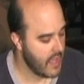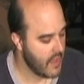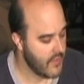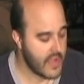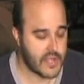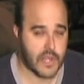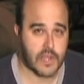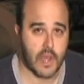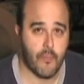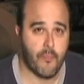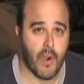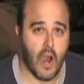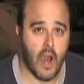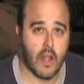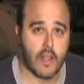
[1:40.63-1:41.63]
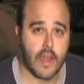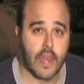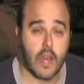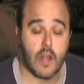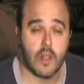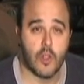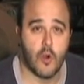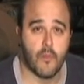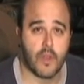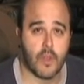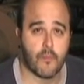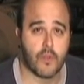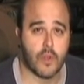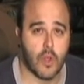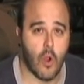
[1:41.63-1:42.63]
This is a
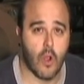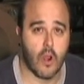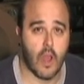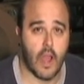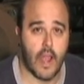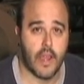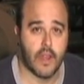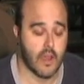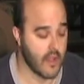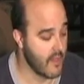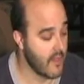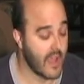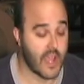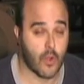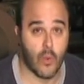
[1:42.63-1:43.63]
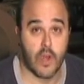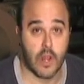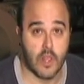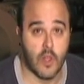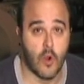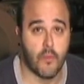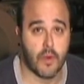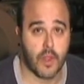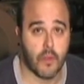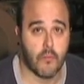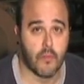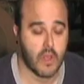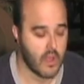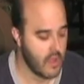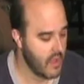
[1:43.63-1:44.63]
polyaluminum chloride, a liquid aluminum,
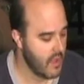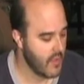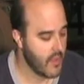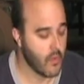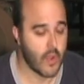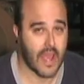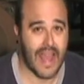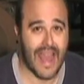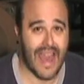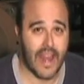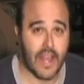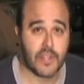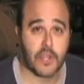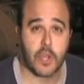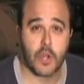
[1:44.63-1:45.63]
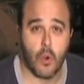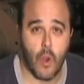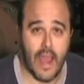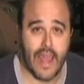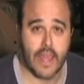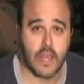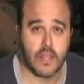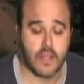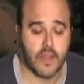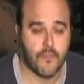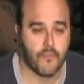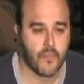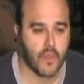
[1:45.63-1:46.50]
that we add as a coagulant